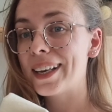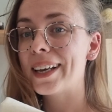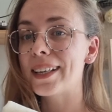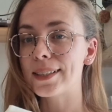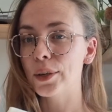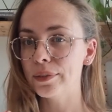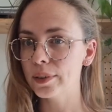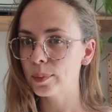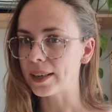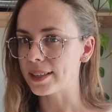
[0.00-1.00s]
It's not for
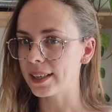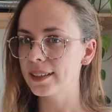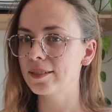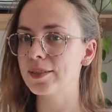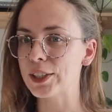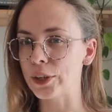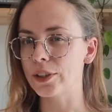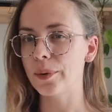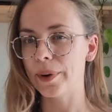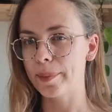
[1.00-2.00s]
a wedding, so
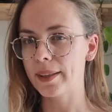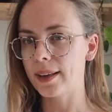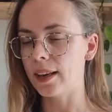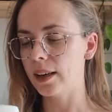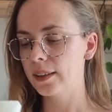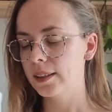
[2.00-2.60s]
don't worry about the colour.